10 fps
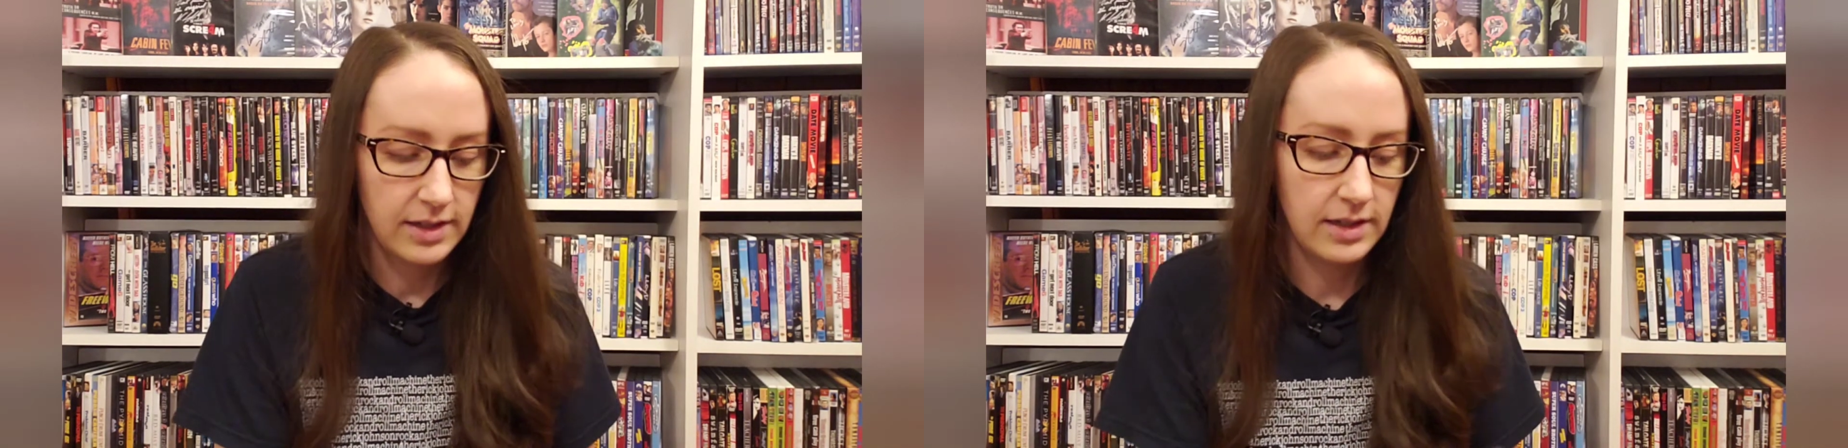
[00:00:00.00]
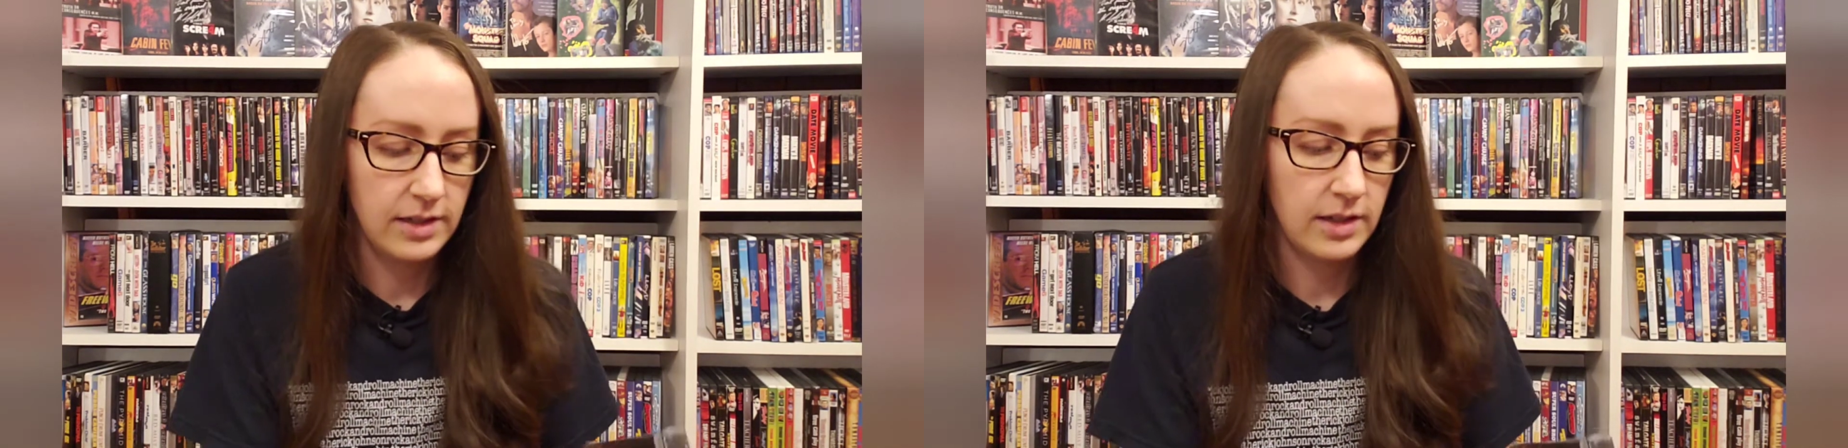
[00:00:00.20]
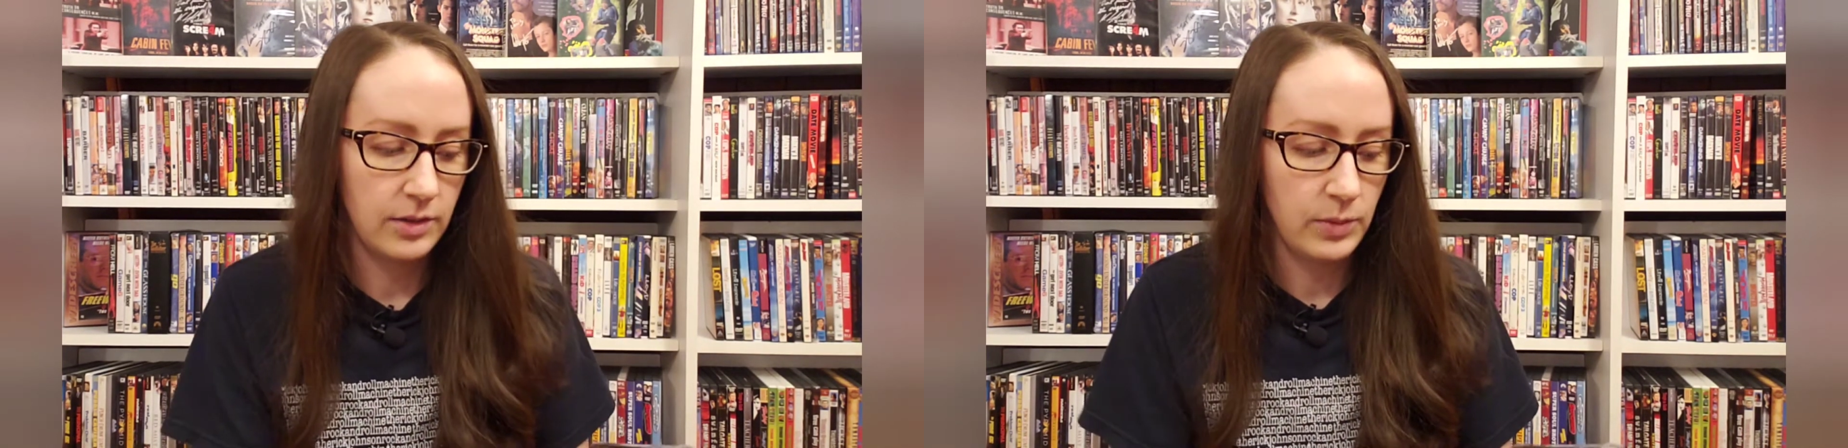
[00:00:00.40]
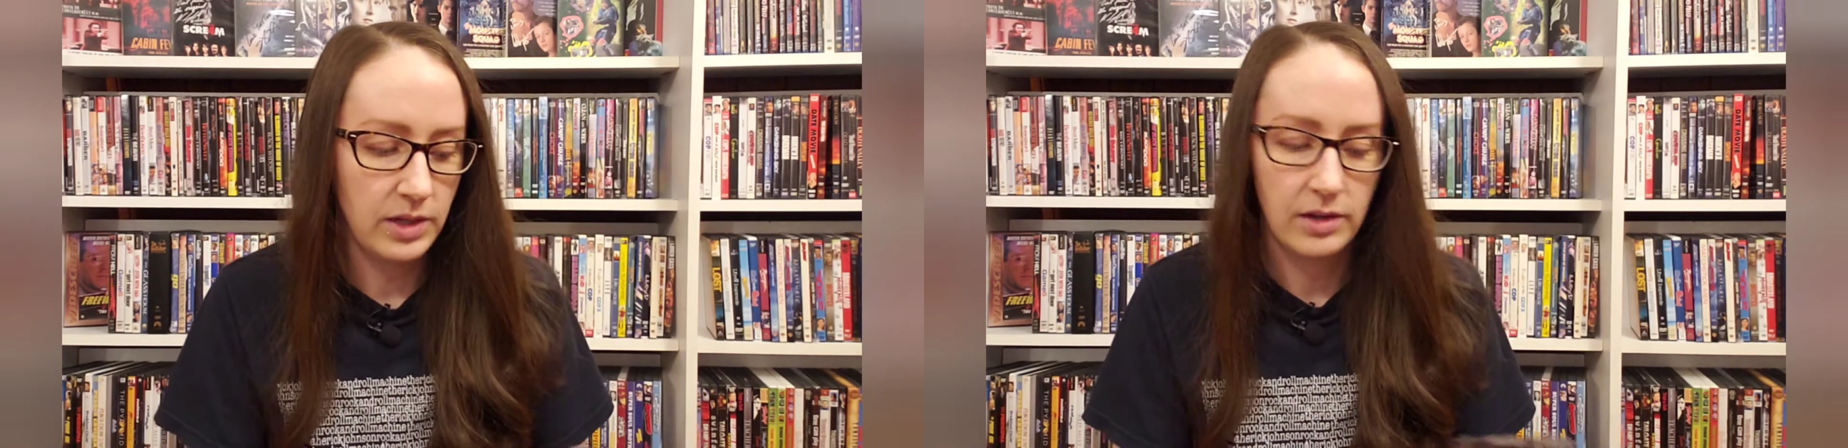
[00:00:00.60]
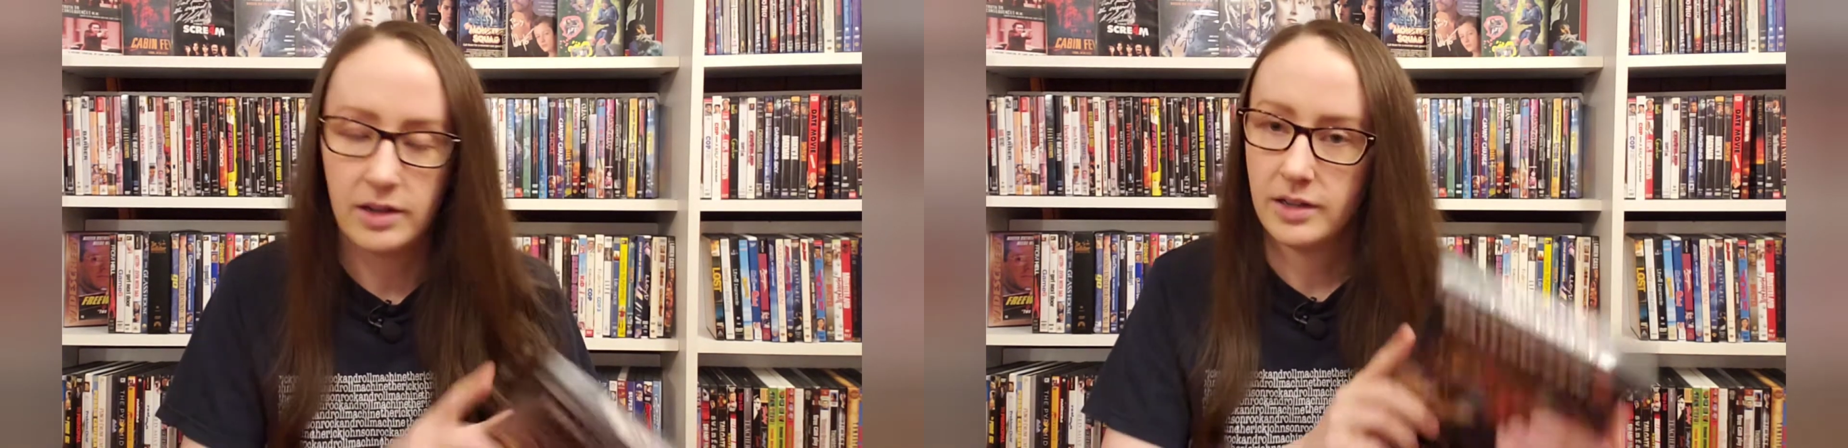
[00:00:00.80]
And then we
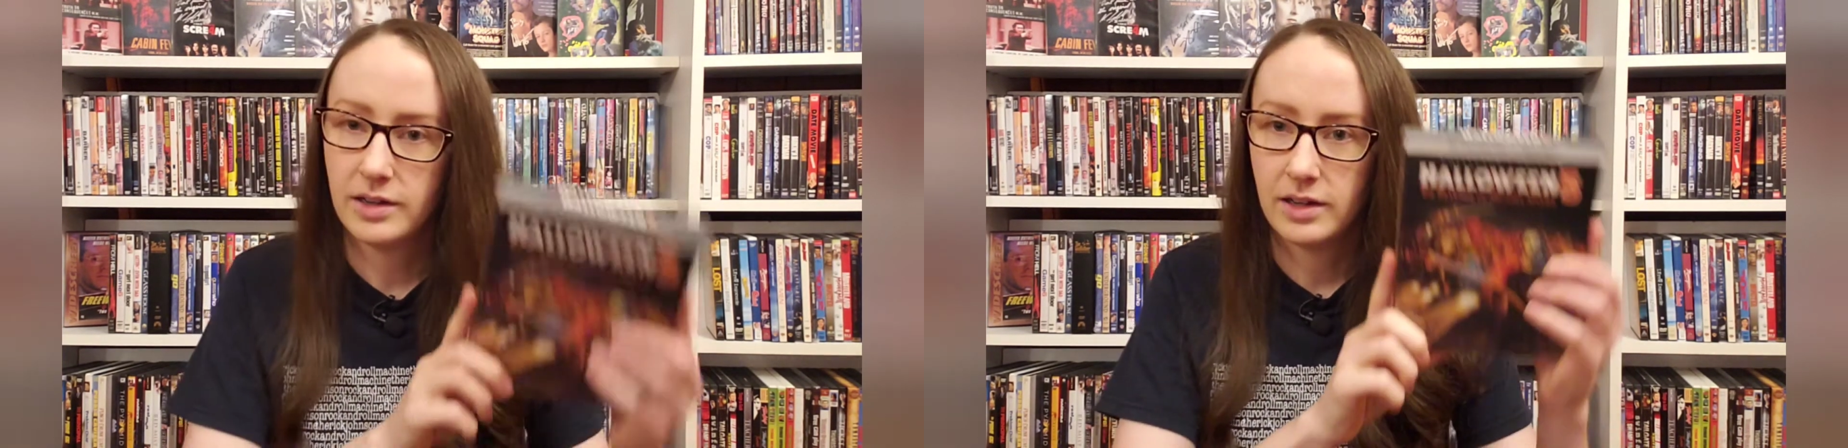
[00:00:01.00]
got